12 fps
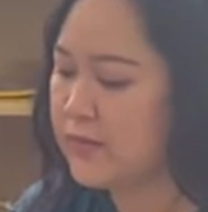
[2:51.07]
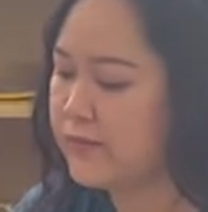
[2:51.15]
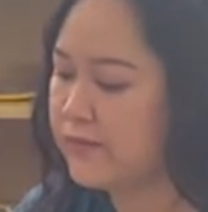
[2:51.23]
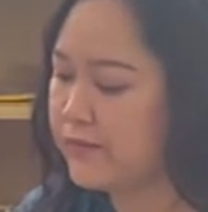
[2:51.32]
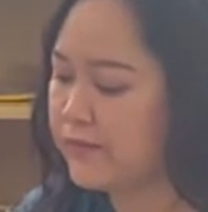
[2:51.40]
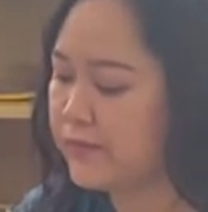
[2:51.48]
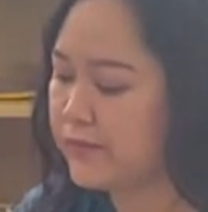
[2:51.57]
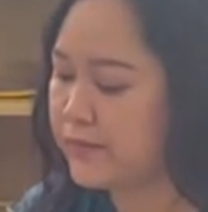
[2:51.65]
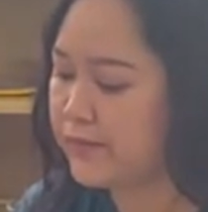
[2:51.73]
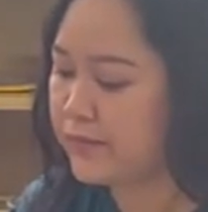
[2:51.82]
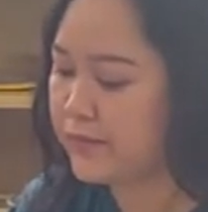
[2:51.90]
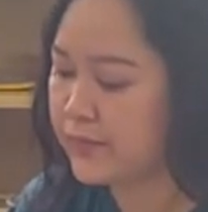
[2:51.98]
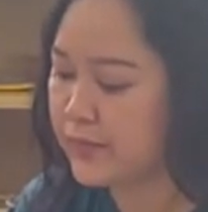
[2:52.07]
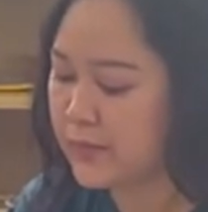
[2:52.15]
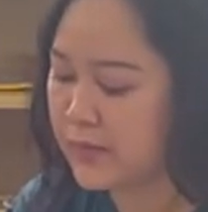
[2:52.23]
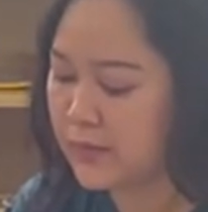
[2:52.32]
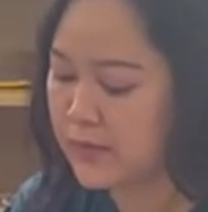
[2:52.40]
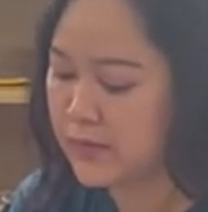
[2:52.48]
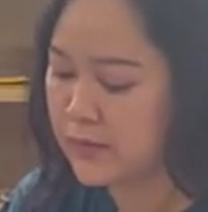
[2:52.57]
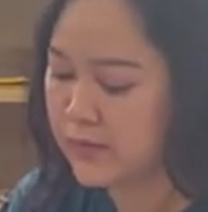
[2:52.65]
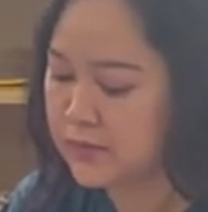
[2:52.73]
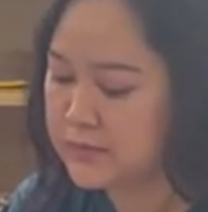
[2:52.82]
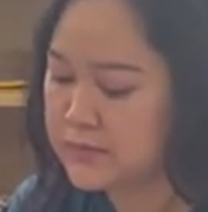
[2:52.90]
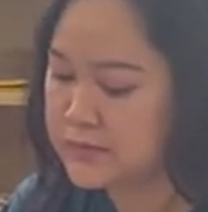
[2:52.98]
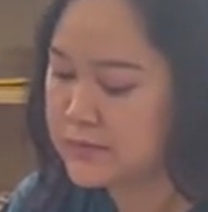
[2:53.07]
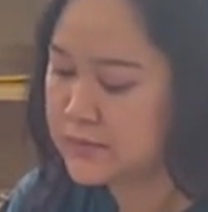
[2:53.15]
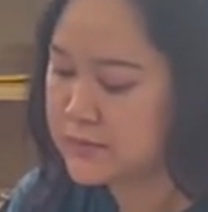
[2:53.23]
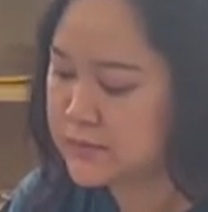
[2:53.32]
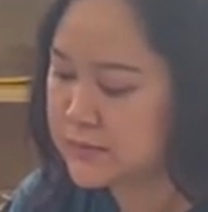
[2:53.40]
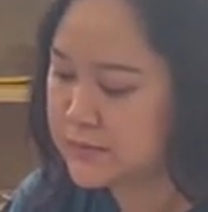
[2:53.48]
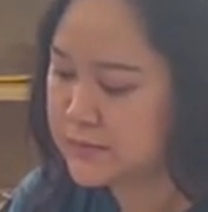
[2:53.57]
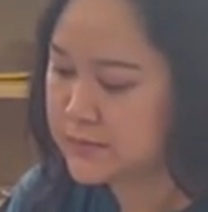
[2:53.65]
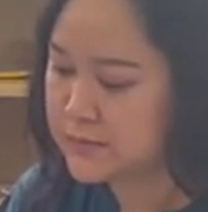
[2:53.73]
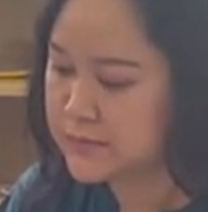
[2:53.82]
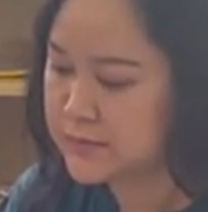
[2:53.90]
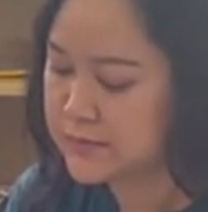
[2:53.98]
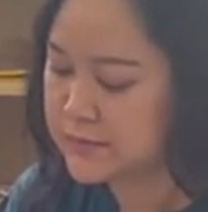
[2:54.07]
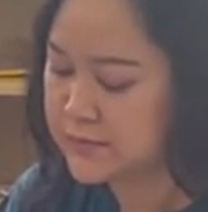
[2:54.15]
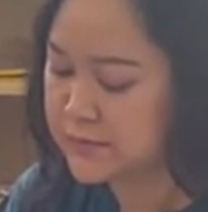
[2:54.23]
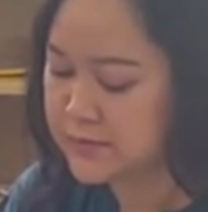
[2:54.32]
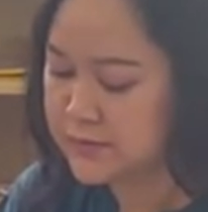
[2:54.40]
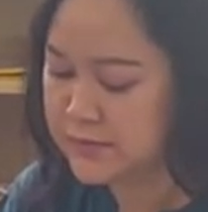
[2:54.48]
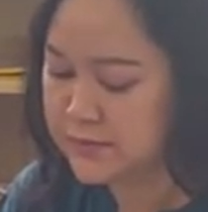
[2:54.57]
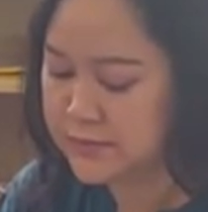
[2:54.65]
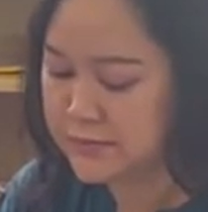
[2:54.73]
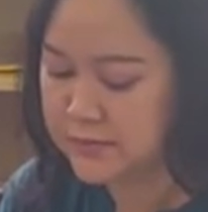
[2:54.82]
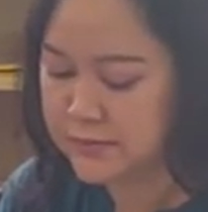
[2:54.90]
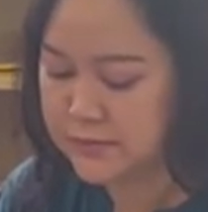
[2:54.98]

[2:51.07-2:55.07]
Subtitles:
(no one is talking)